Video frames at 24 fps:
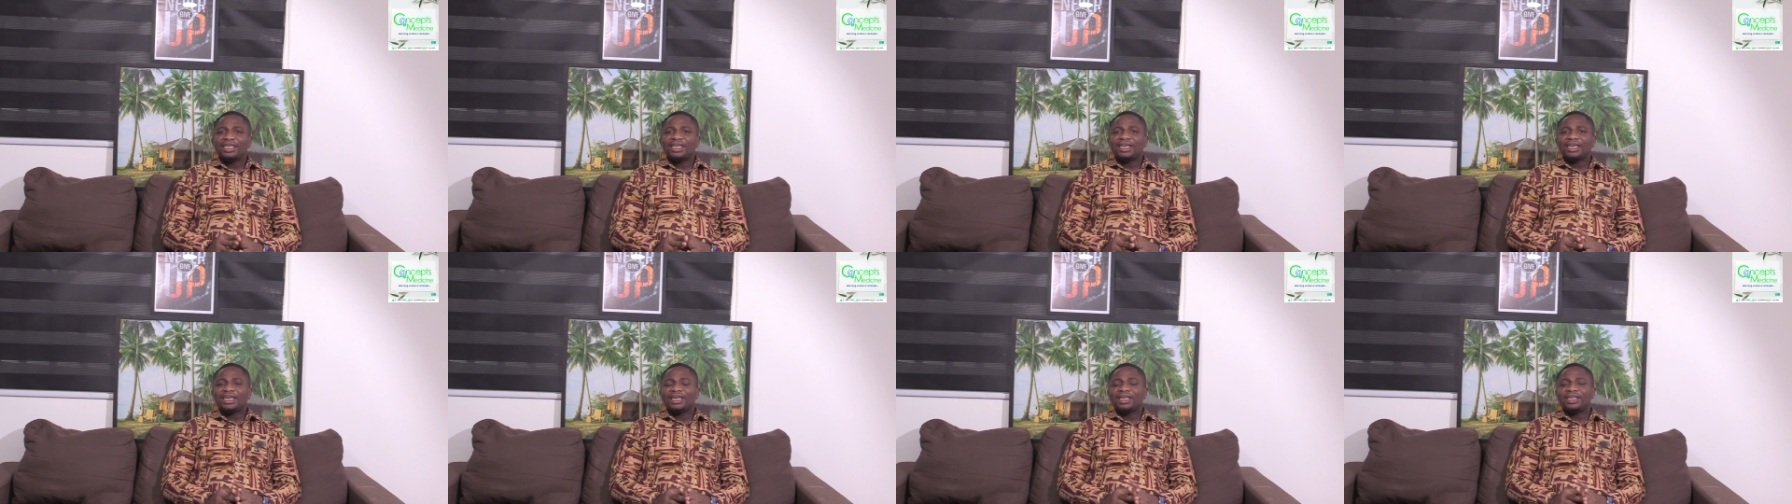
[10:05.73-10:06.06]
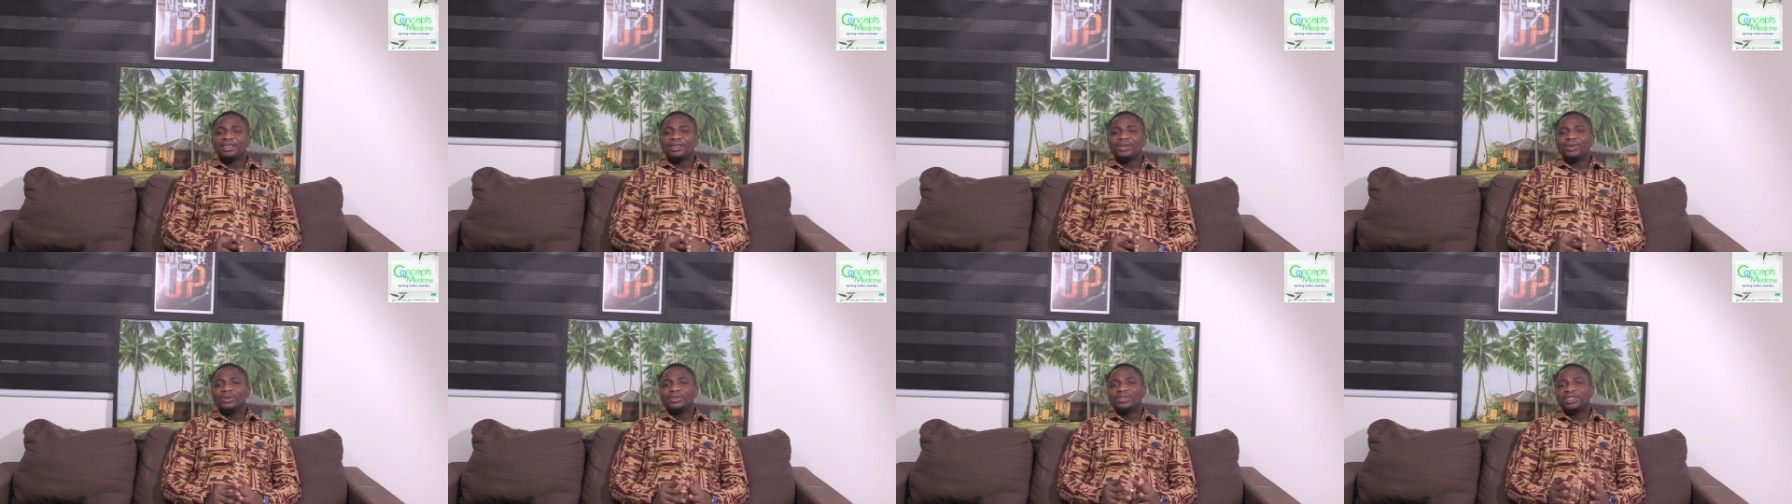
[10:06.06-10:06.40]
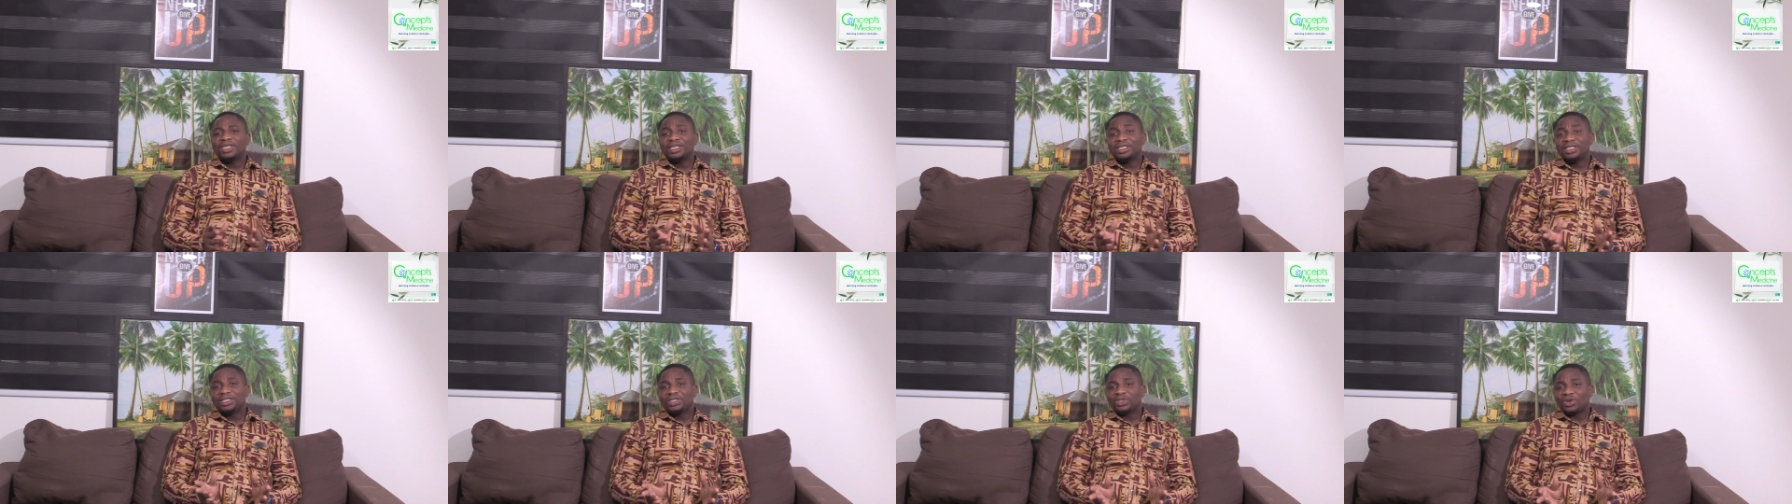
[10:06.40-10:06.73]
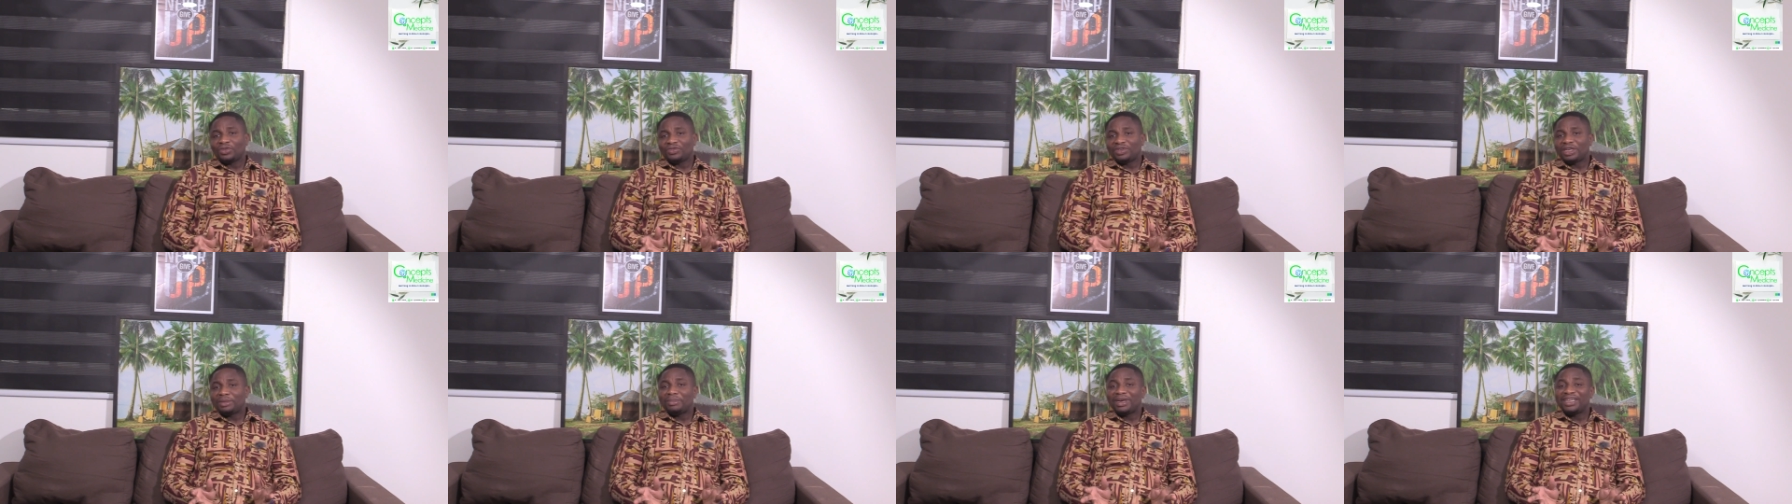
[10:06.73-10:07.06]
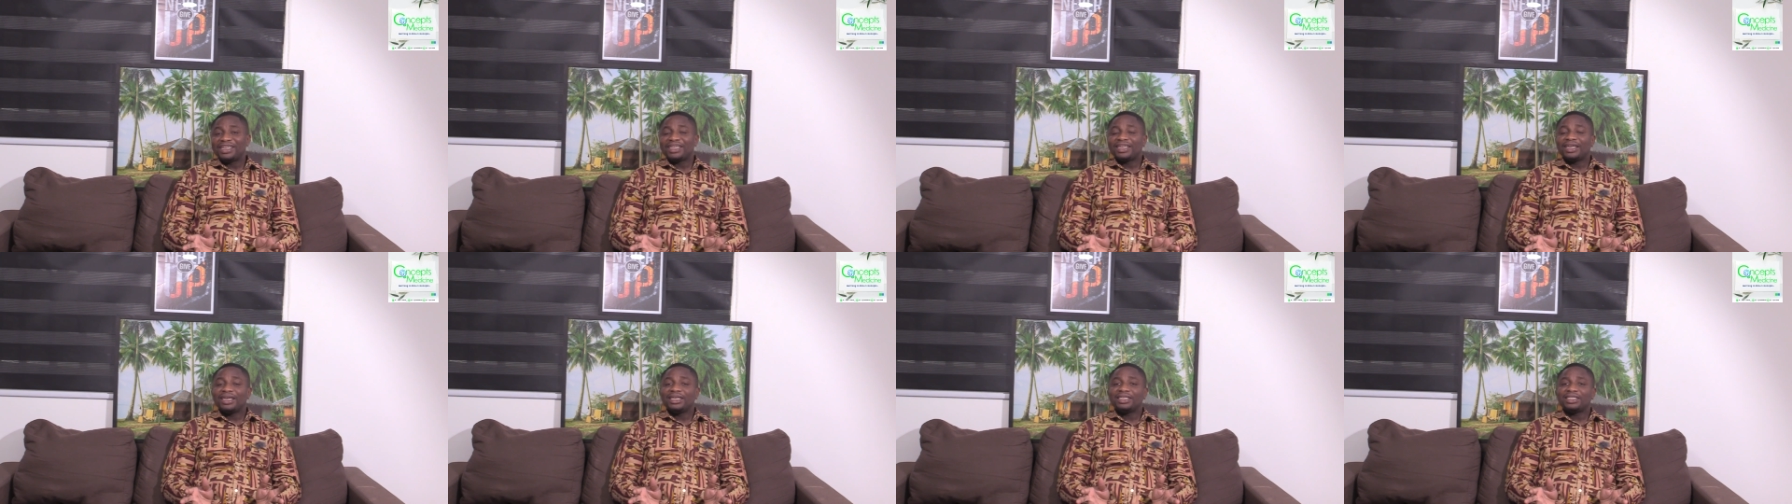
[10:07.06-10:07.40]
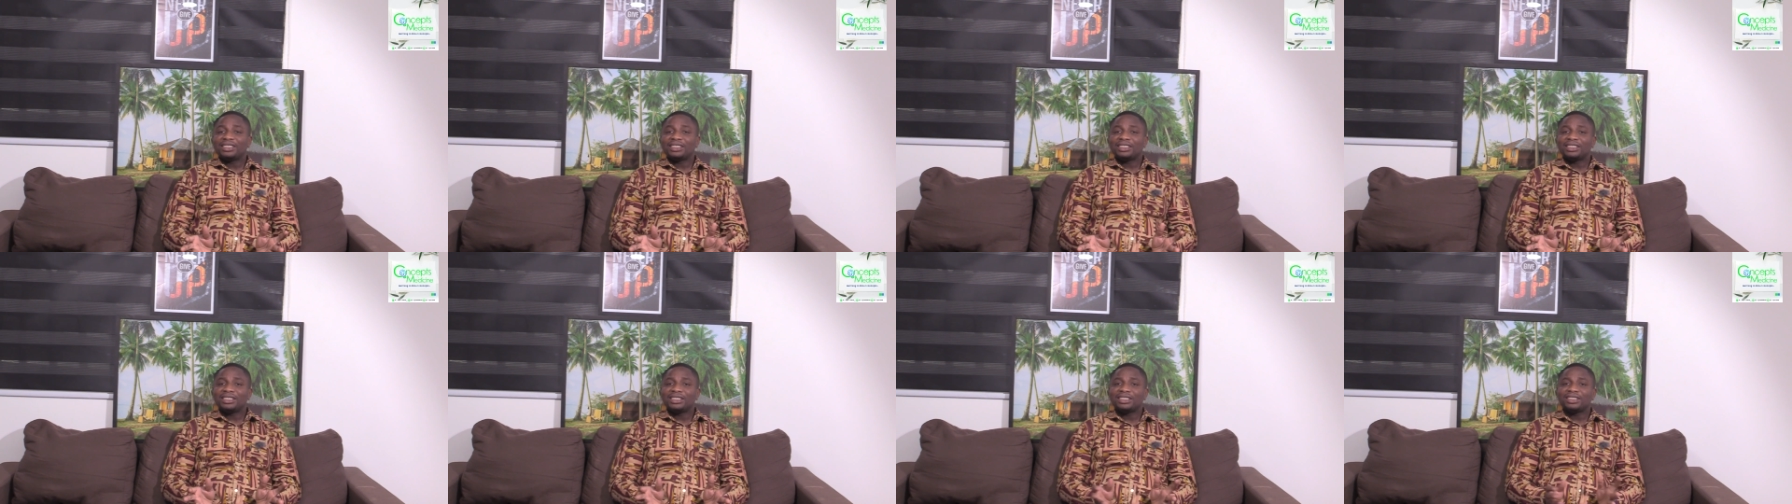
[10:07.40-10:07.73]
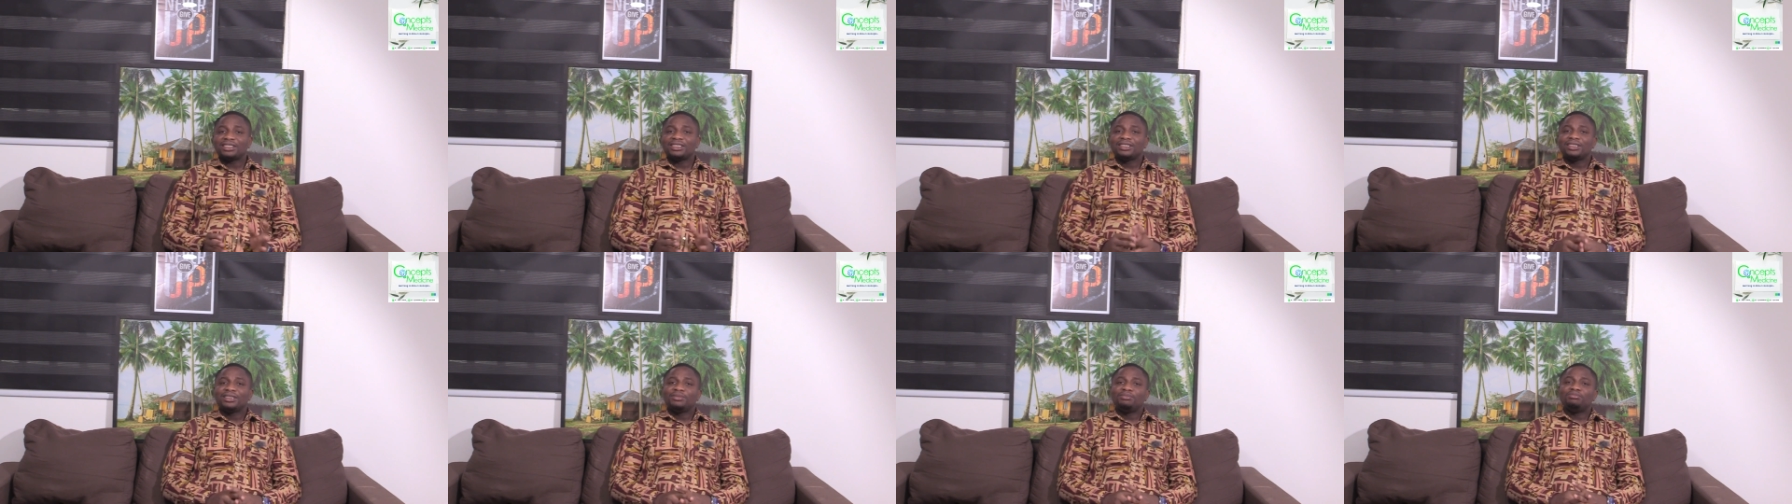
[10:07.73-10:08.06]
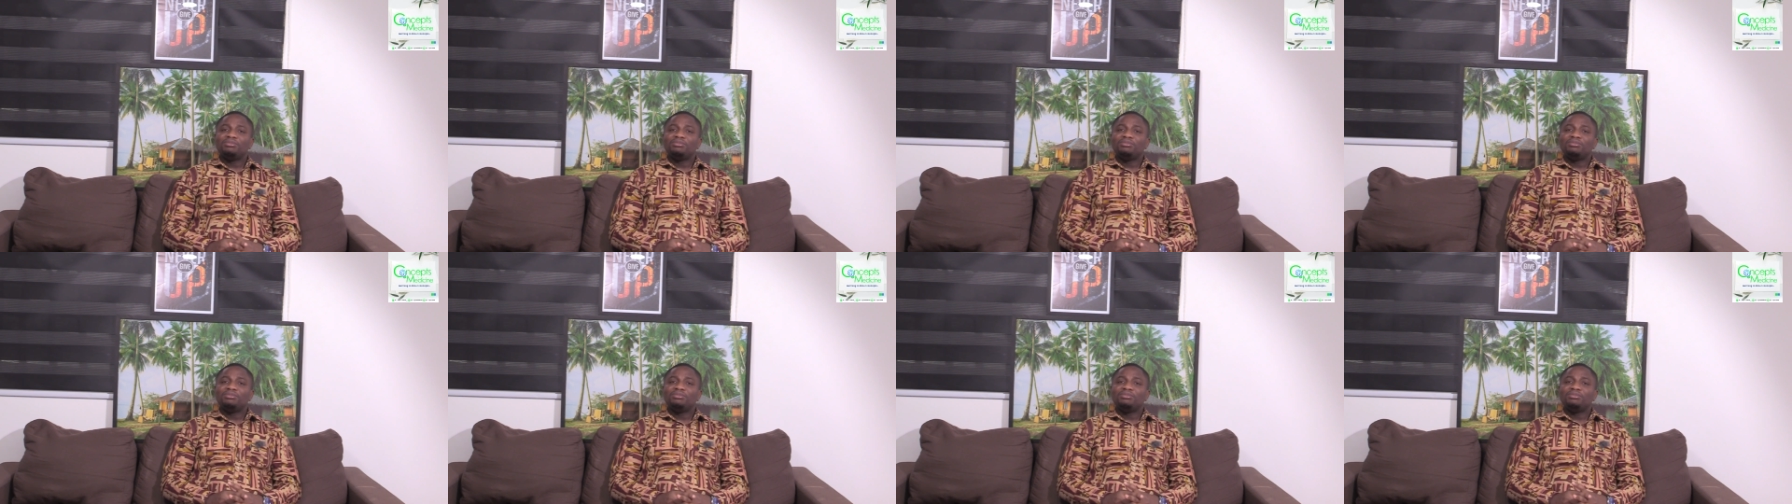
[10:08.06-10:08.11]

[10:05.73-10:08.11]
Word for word: The dosages of the medications